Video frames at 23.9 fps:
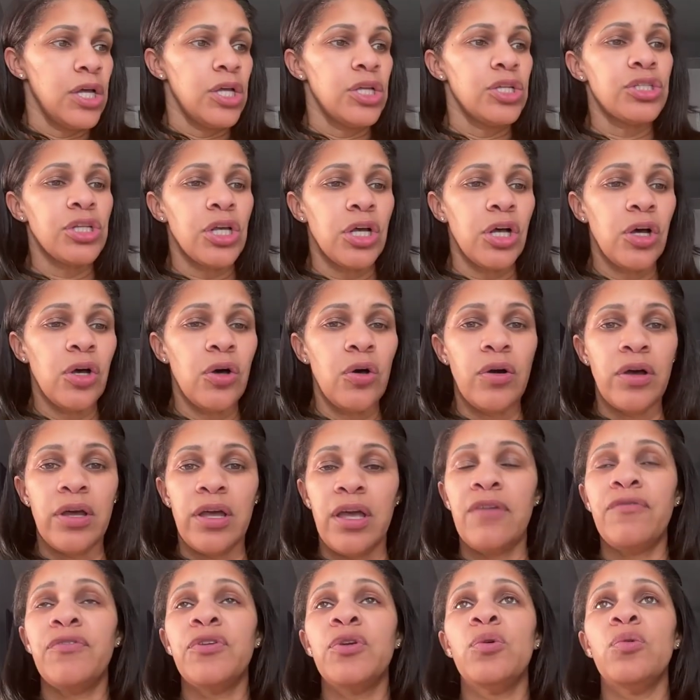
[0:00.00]
So
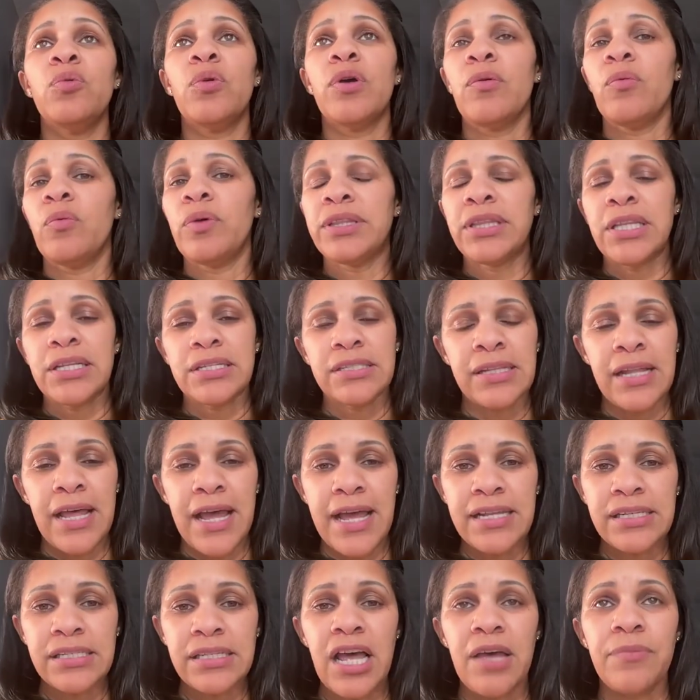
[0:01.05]
if you were with us
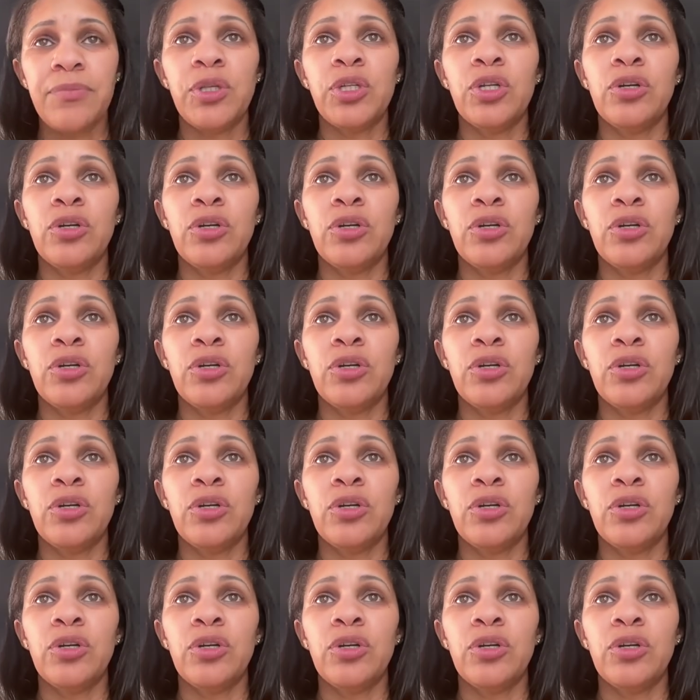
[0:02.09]
last time,